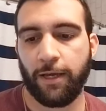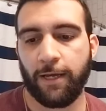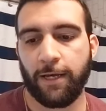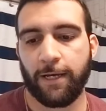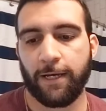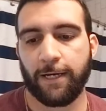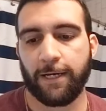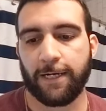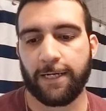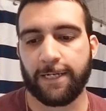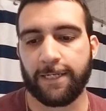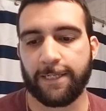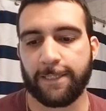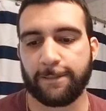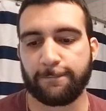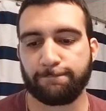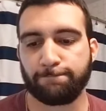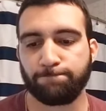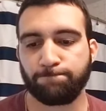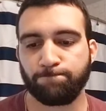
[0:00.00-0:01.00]

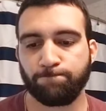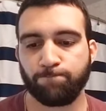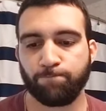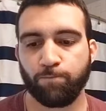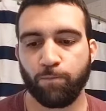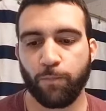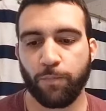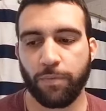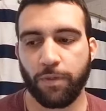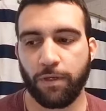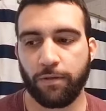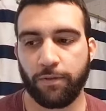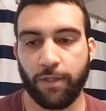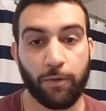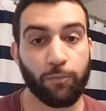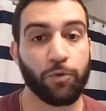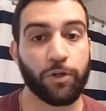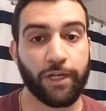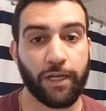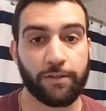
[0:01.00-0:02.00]
Then
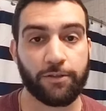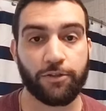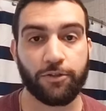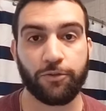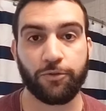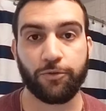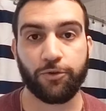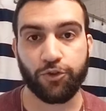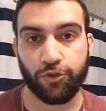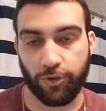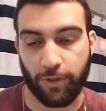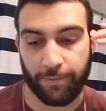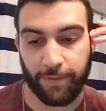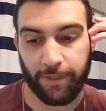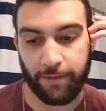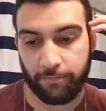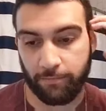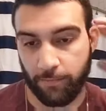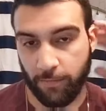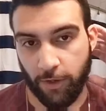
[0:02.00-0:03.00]
we'll get to
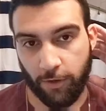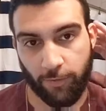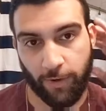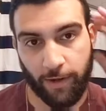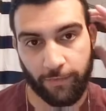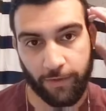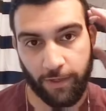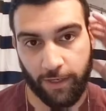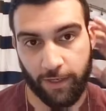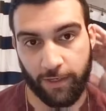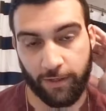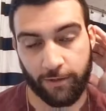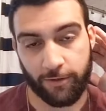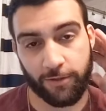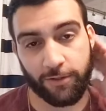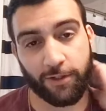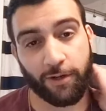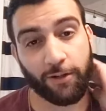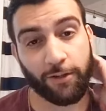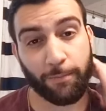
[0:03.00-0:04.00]
trimming around the
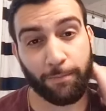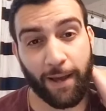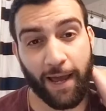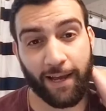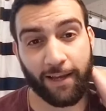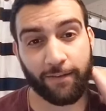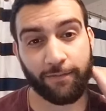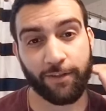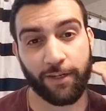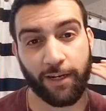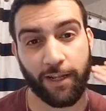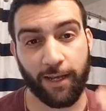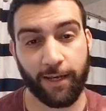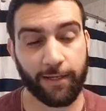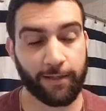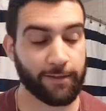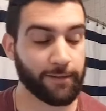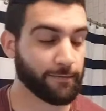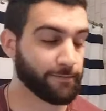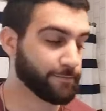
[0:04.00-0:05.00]
ears and on the back of the
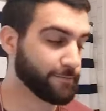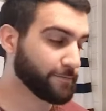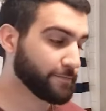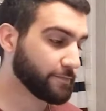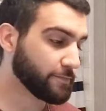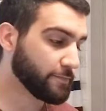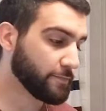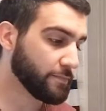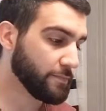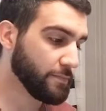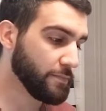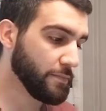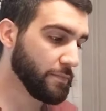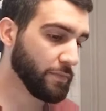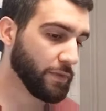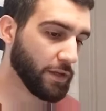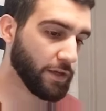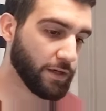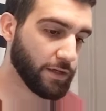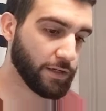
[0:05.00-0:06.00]
neck.
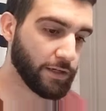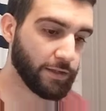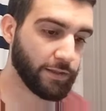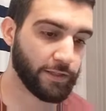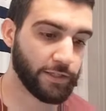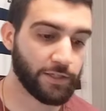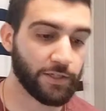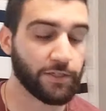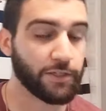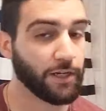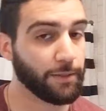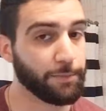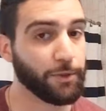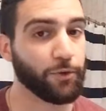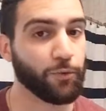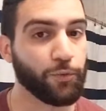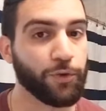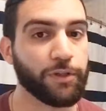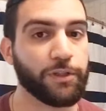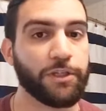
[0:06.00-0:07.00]
This is going to be a
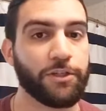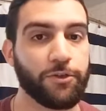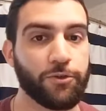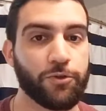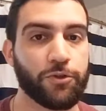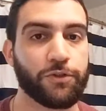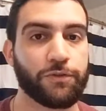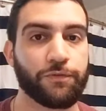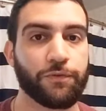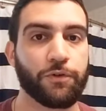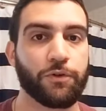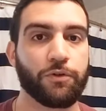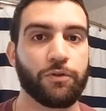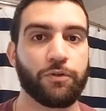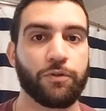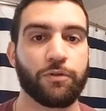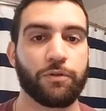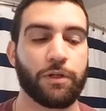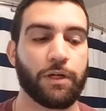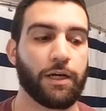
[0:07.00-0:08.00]
really
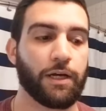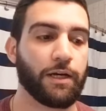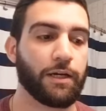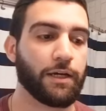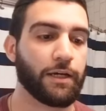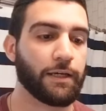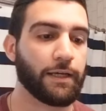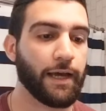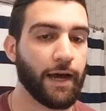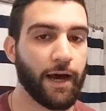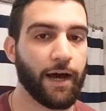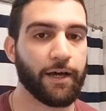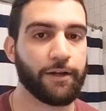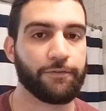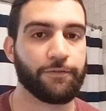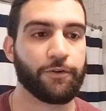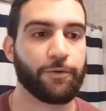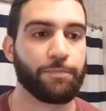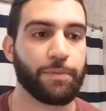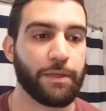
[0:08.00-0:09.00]
useful guide
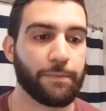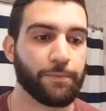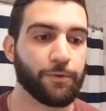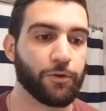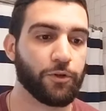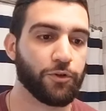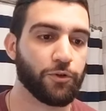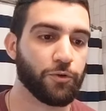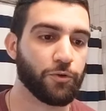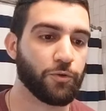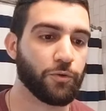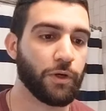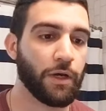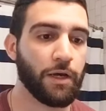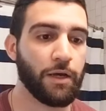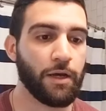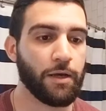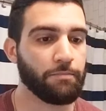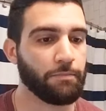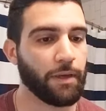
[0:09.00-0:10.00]
for people who
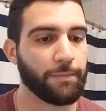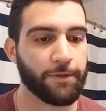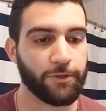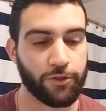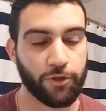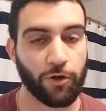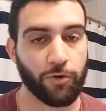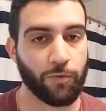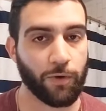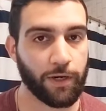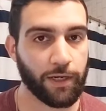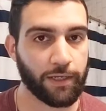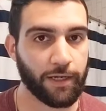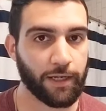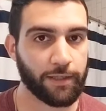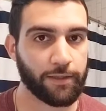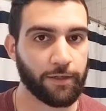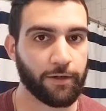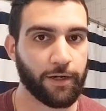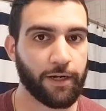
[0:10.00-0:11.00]
maybe don't want to
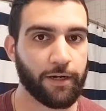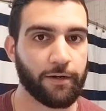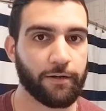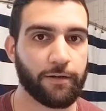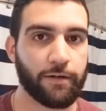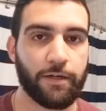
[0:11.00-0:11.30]
cut their hair